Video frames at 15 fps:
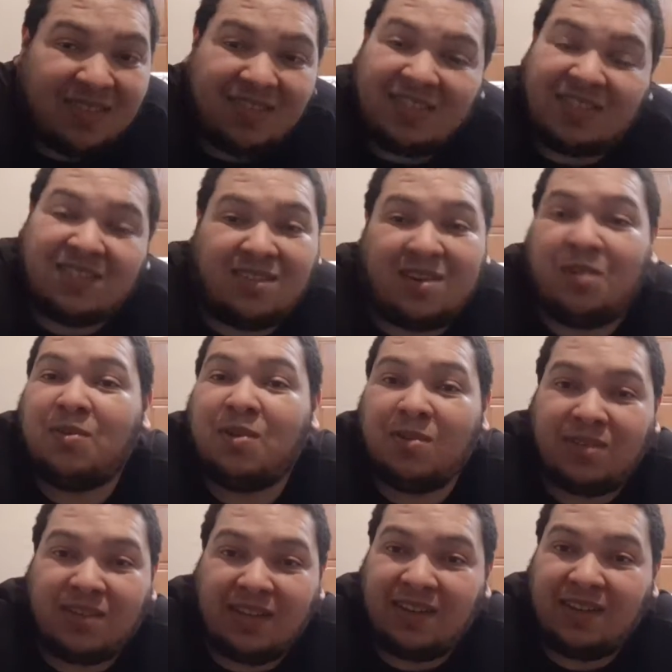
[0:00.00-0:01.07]
just don't go
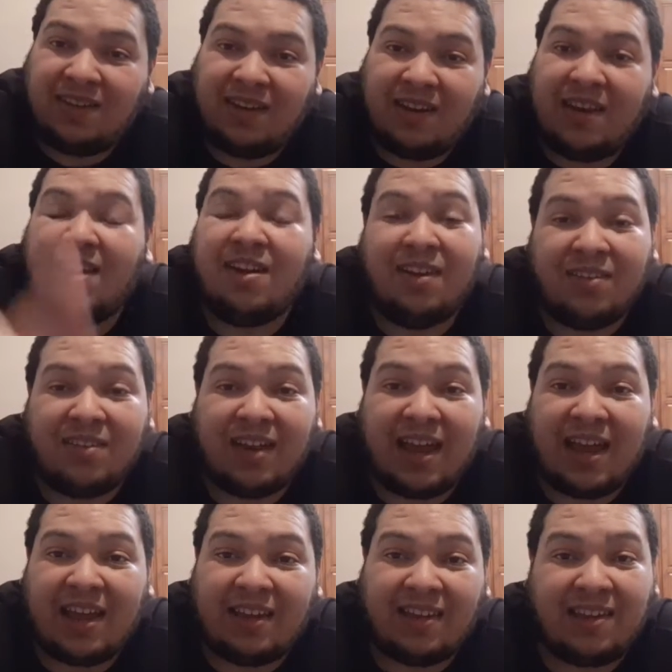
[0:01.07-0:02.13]
see The Dead Don't
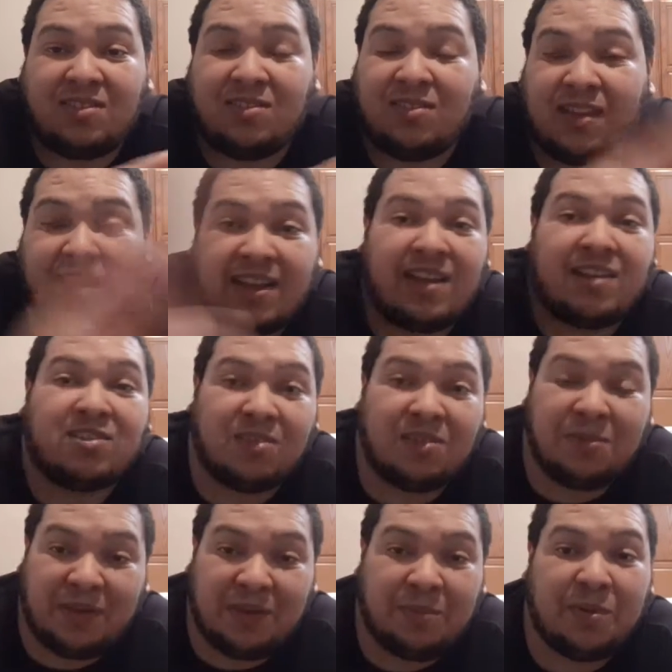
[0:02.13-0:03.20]
Die unless you're, like,
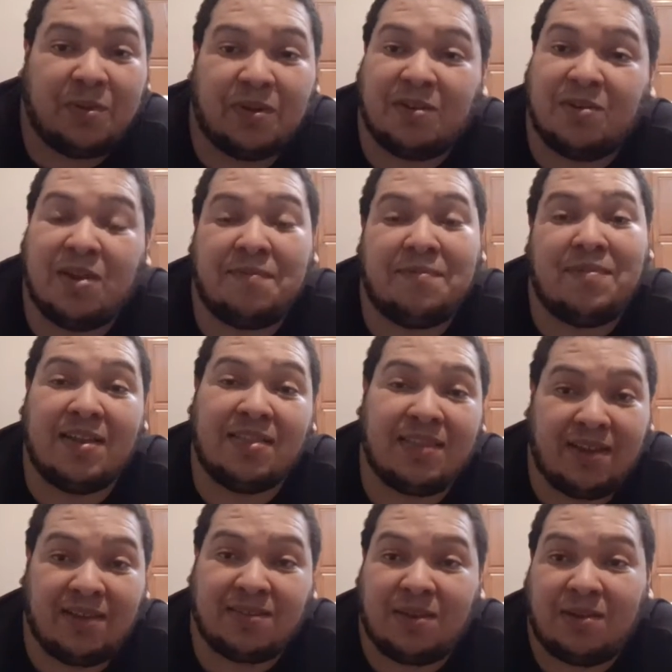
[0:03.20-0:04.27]
extremely bored and you have
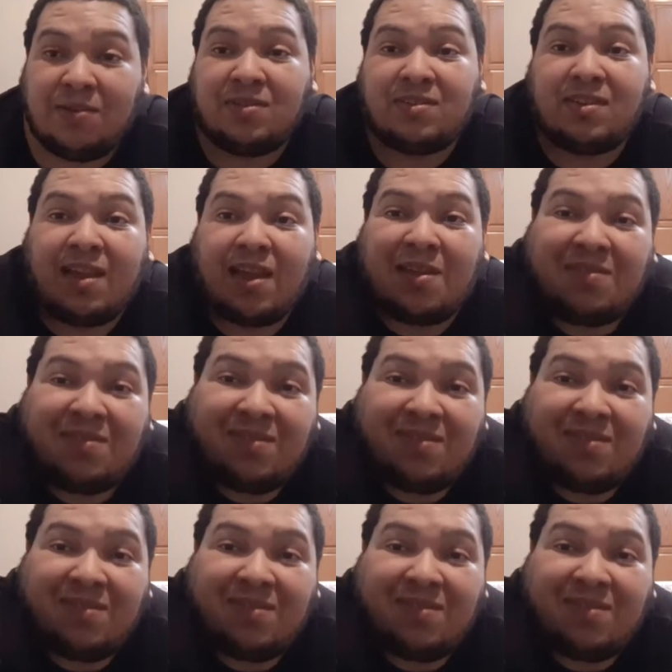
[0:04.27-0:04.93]
nothing else to do with your life.